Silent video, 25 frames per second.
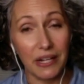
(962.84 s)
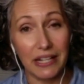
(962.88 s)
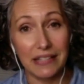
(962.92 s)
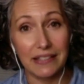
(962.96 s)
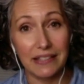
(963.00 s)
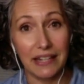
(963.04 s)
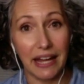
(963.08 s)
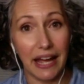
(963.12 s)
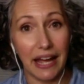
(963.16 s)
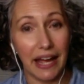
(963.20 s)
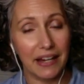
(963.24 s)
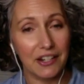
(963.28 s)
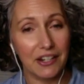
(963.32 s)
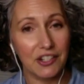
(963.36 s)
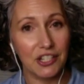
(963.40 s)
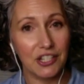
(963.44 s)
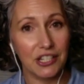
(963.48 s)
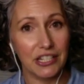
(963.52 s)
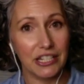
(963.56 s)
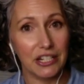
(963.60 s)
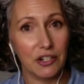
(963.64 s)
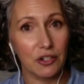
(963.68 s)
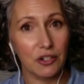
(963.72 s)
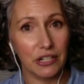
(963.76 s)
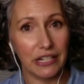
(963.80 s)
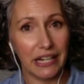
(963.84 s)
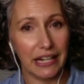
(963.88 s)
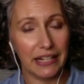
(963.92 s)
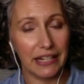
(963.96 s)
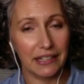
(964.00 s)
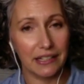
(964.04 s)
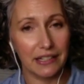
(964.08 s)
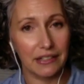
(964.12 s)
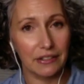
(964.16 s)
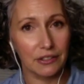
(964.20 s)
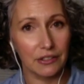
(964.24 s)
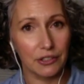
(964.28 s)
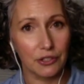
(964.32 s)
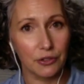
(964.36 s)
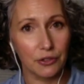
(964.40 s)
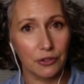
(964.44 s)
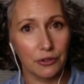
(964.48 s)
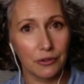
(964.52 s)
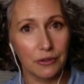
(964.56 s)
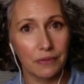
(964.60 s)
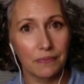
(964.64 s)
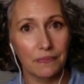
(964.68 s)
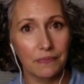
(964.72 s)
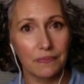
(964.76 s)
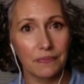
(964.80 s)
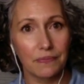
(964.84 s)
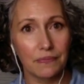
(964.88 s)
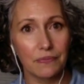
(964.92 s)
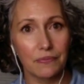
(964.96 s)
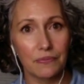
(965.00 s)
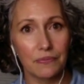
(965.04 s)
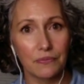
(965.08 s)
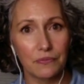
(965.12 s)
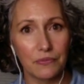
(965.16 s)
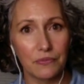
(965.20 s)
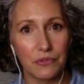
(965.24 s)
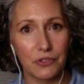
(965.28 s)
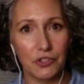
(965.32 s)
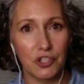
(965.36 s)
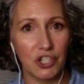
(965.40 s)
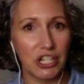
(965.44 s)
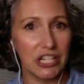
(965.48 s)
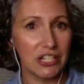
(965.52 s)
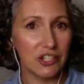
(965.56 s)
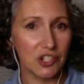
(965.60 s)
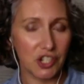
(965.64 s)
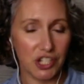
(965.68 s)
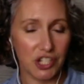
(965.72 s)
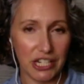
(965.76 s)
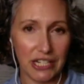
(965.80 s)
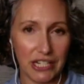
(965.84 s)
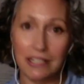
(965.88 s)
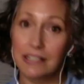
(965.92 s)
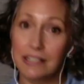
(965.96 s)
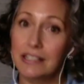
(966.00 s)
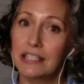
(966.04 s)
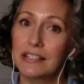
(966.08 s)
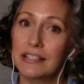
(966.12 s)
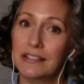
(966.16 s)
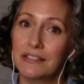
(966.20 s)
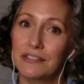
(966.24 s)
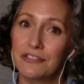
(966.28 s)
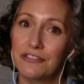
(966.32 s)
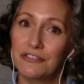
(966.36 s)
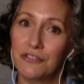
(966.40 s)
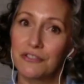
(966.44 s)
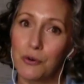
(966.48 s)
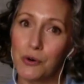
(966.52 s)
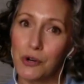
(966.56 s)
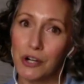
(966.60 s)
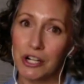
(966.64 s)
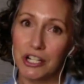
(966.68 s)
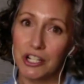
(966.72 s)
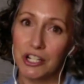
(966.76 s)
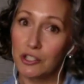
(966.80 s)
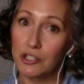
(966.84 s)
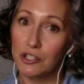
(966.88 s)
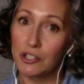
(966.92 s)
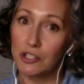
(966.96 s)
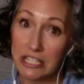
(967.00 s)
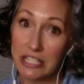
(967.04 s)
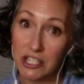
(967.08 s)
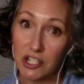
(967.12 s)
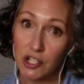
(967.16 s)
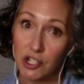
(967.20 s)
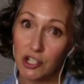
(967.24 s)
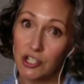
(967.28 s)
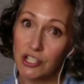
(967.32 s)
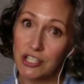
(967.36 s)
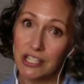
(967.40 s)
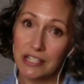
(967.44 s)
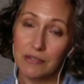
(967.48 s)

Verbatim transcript: and I actually created a little cheat sheet for your listeners and